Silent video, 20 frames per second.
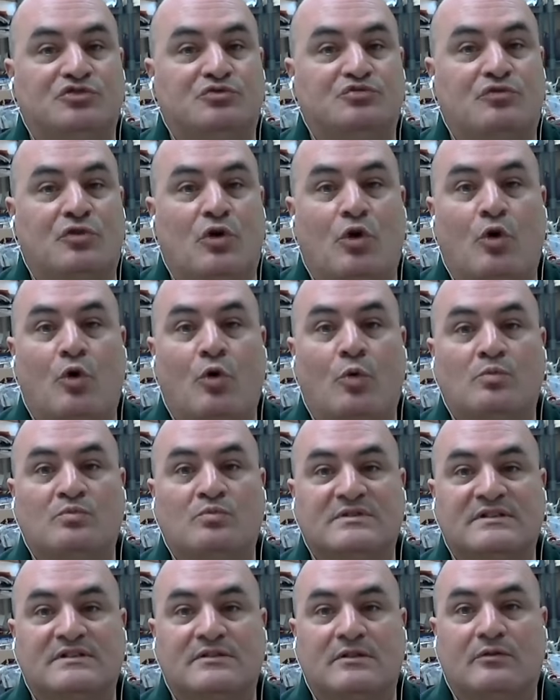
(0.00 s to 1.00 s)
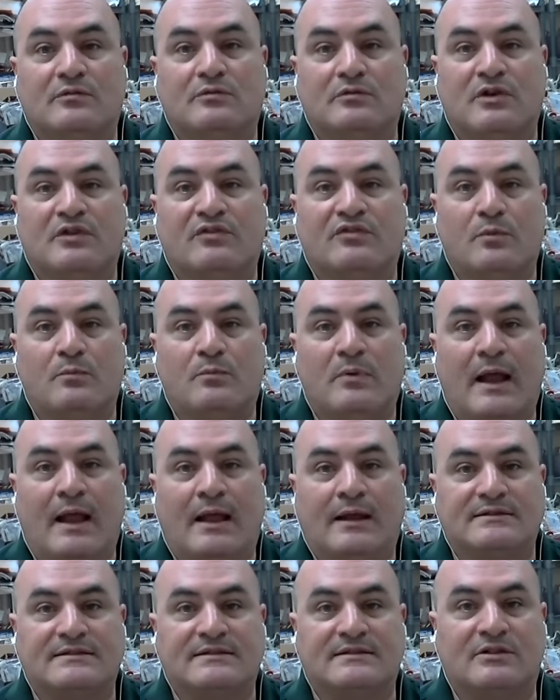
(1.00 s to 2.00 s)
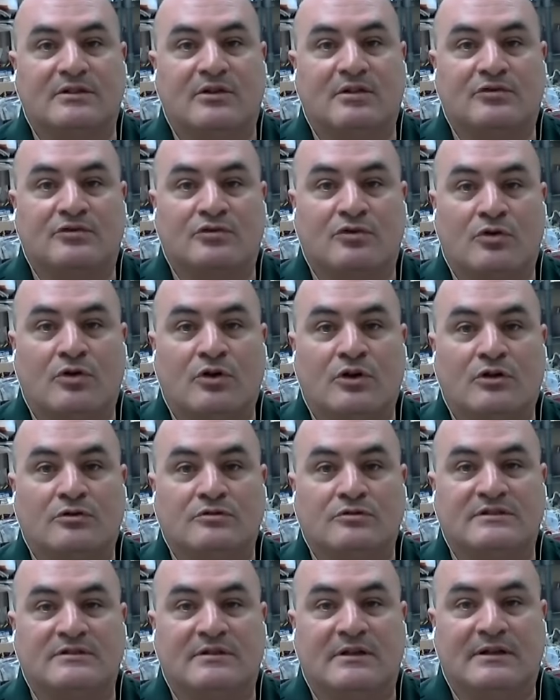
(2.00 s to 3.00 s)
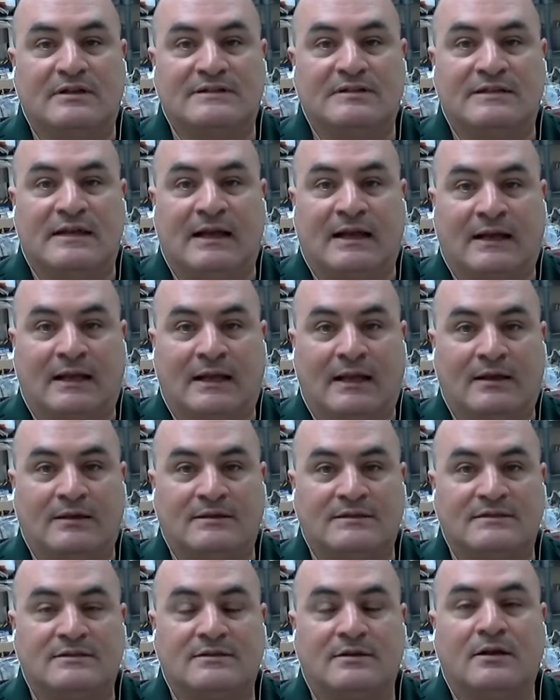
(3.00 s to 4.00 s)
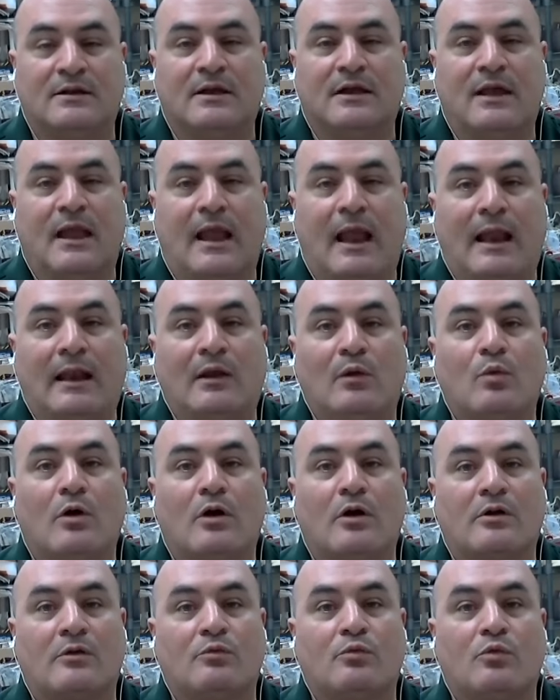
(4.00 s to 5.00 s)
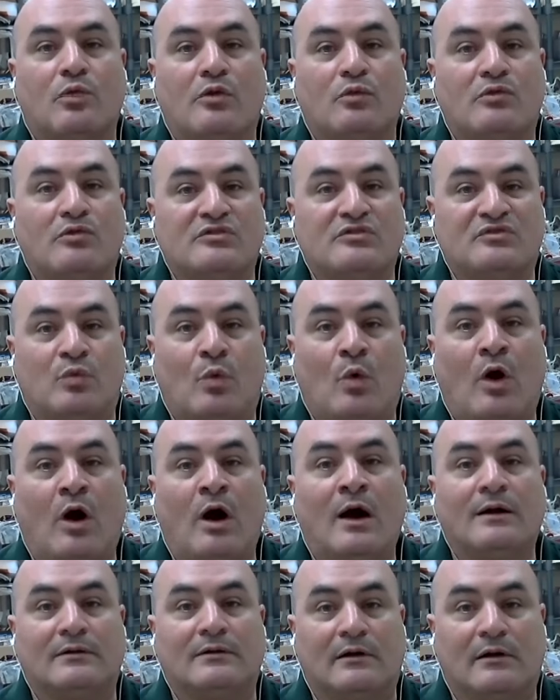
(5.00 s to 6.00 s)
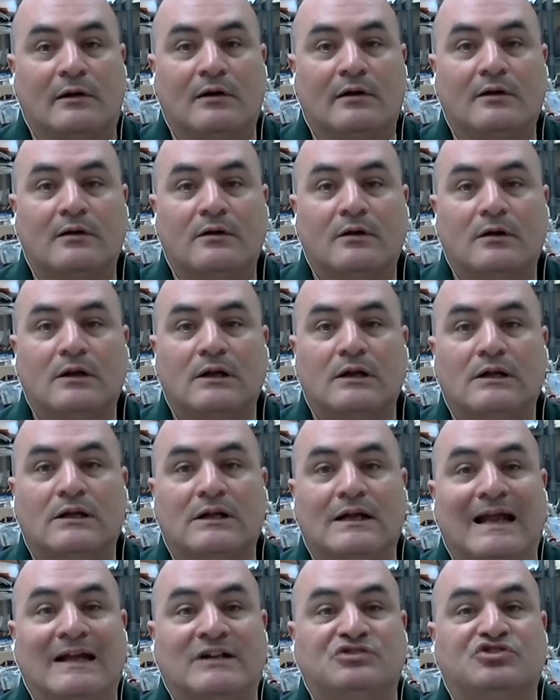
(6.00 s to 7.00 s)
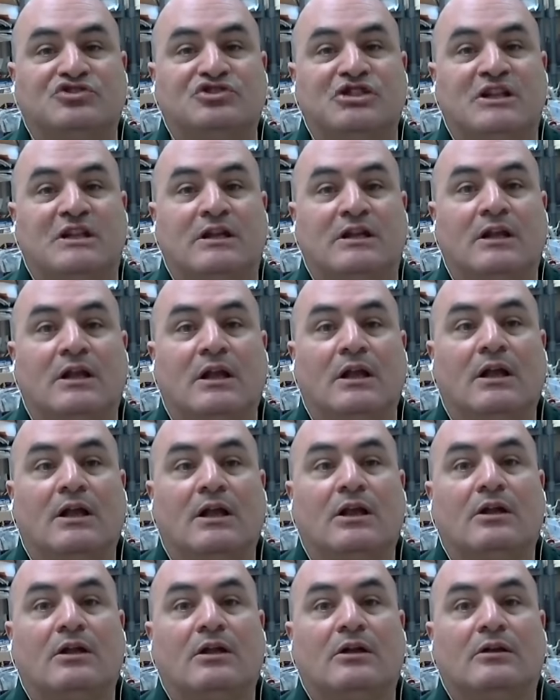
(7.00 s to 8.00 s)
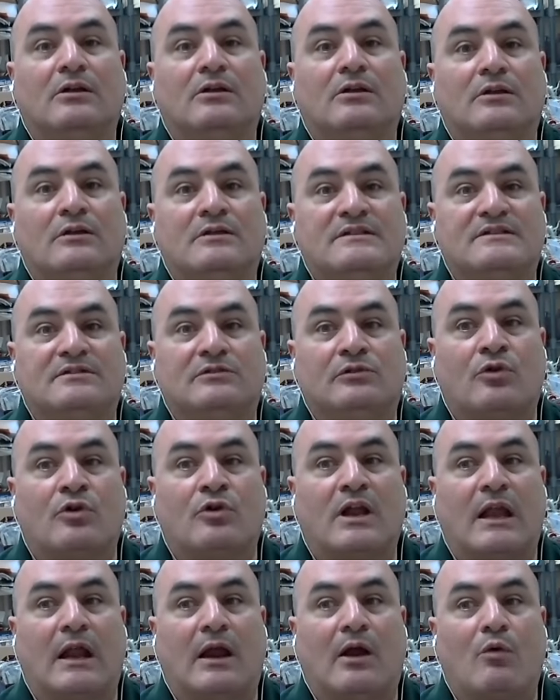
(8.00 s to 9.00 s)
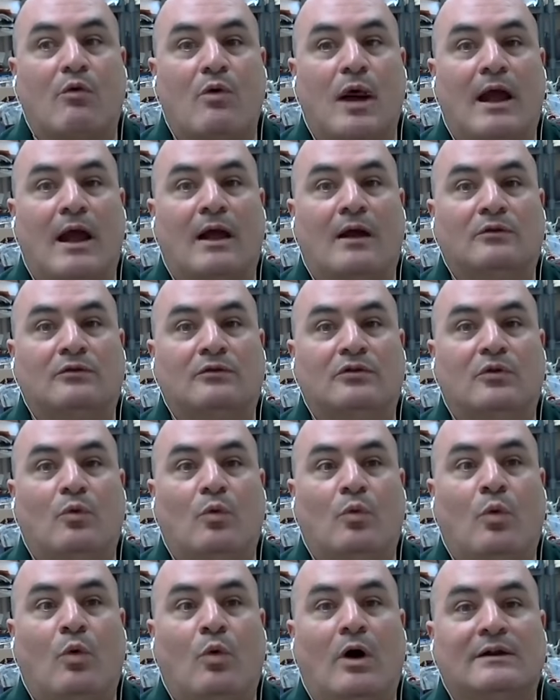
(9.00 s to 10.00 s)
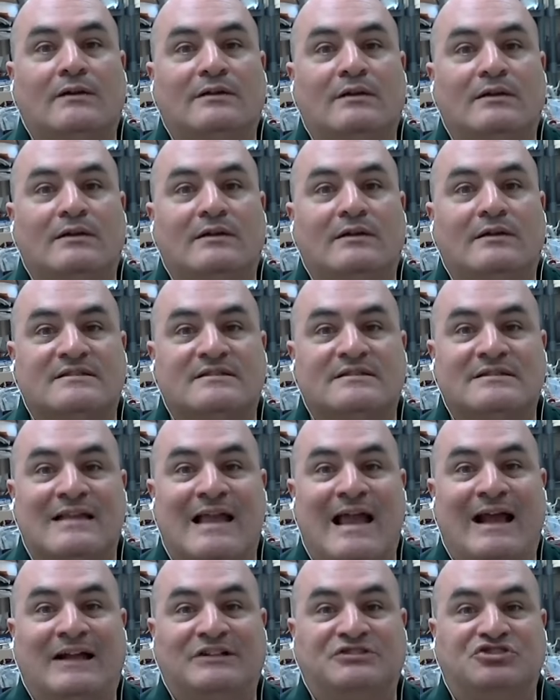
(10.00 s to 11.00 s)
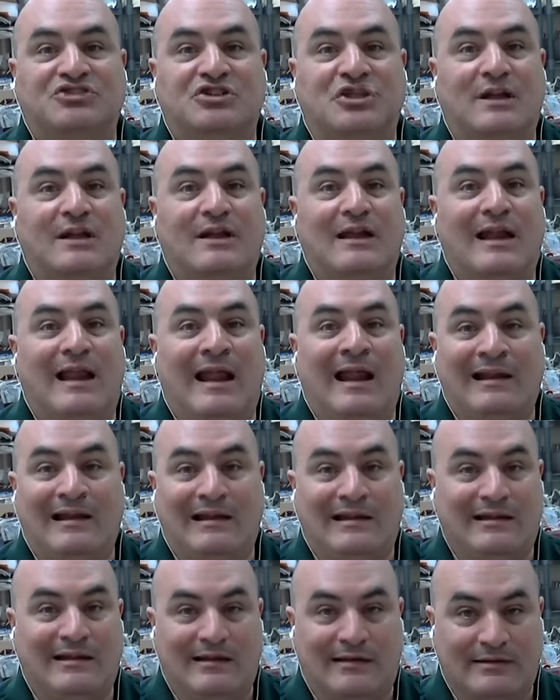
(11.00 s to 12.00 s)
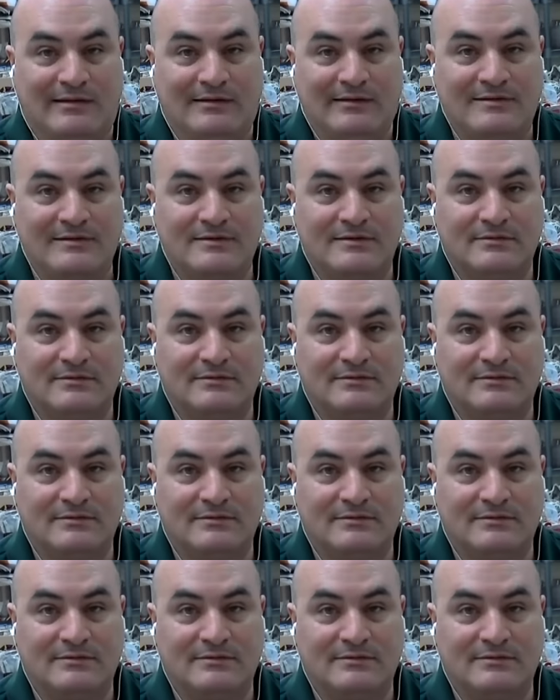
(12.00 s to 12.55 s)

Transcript: roams the riverbanks, the arroyos, the acequias, anywhere where there's water, and she is lurking around wanting to snatch any kids.